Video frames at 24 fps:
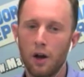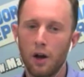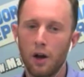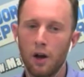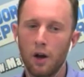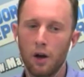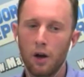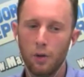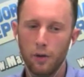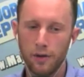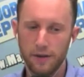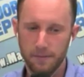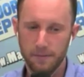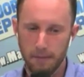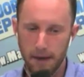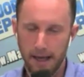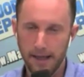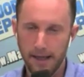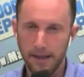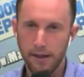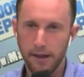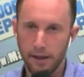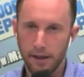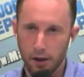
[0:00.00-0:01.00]
who is
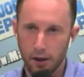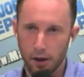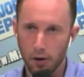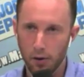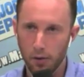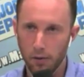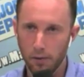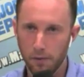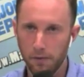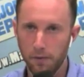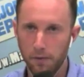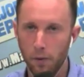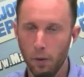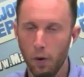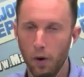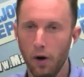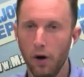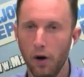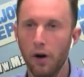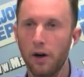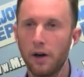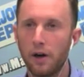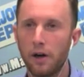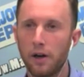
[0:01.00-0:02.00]
mainly known
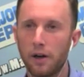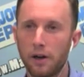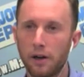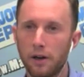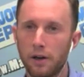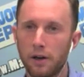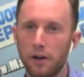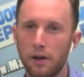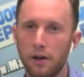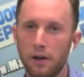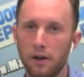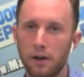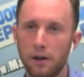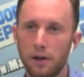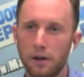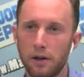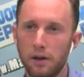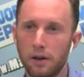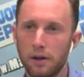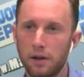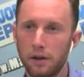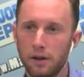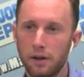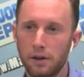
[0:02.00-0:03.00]
for
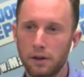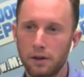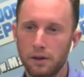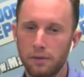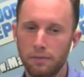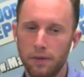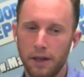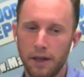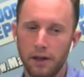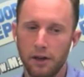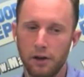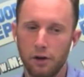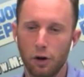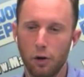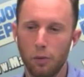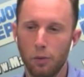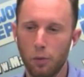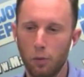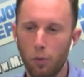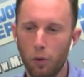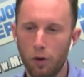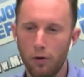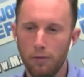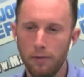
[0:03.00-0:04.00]
being a global
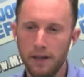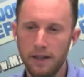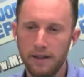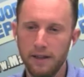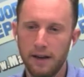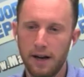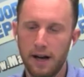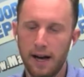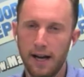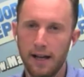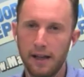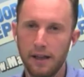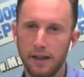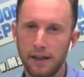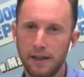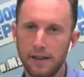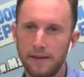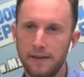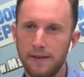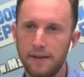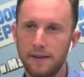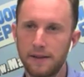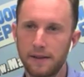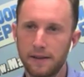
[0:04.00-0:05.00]
warming
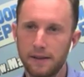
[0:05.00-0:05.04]
denialist,